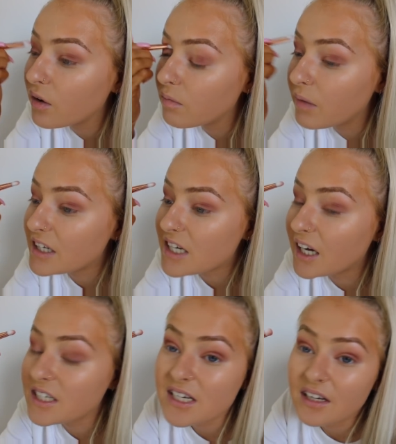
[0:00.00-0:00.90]
my
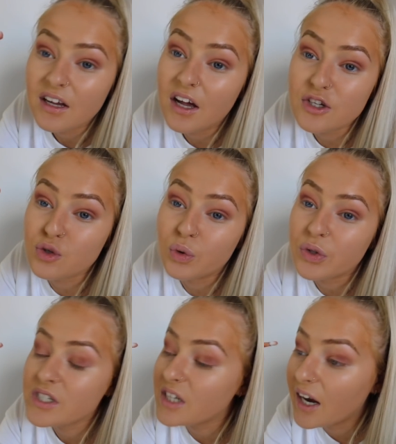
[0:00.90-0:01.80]
dad
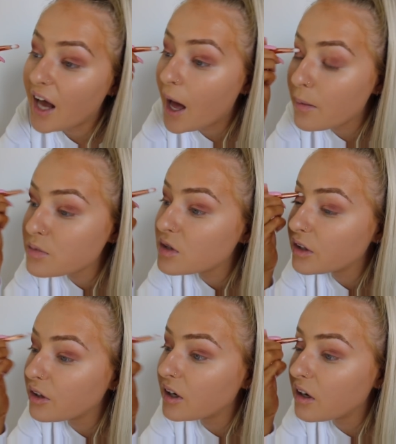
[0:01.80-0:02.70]
adores Dan,
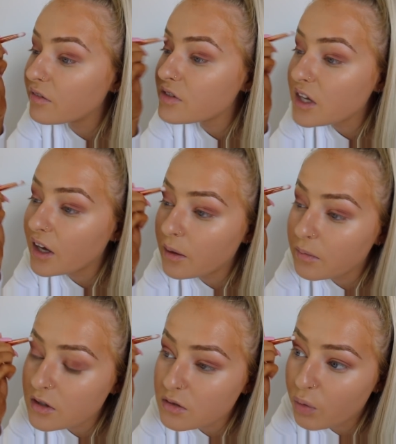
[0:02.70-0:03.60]
absolutely loves
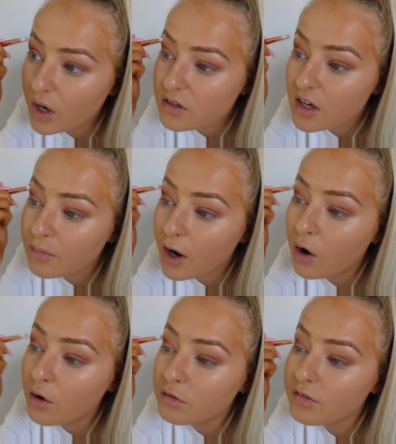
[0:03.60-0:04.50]
him, as well as like my
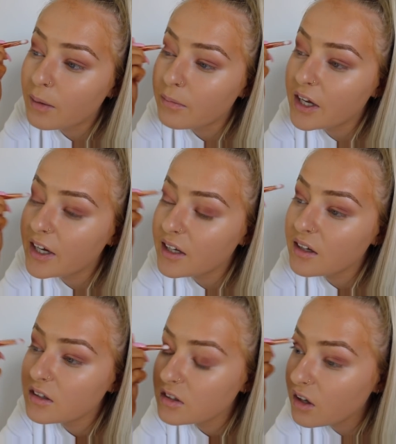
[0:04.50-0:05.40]
whole family,
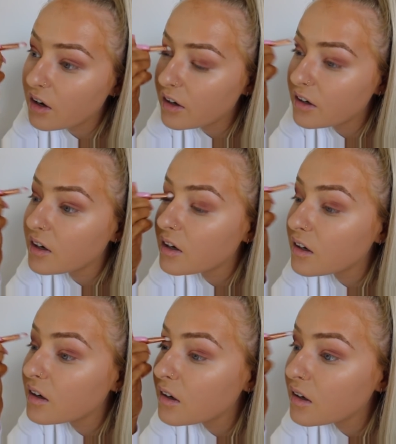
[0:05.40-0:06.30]
so,
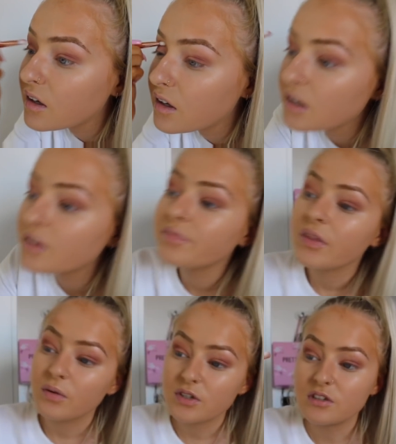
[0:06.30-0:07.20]

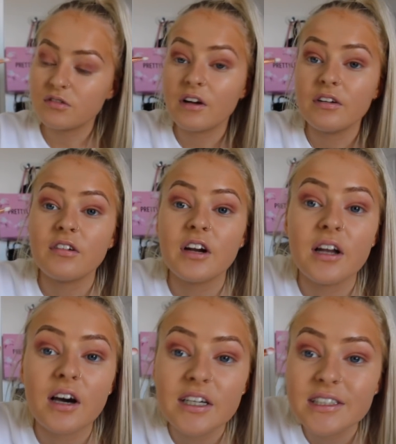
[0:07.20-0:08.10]
which is very, very
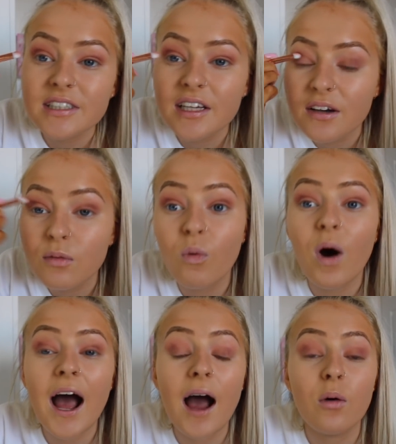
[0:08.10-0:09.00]
nice.
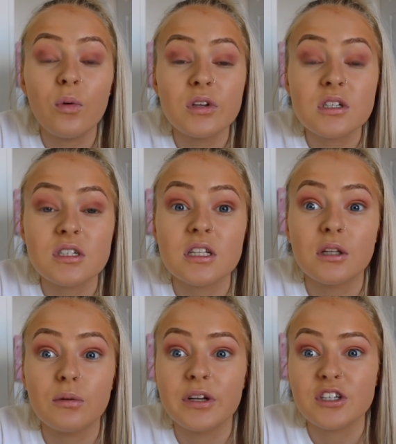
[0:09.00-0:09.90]
Wow, this looks a
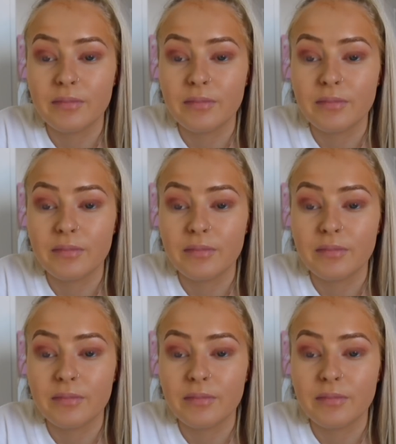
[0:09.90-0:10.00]
little bit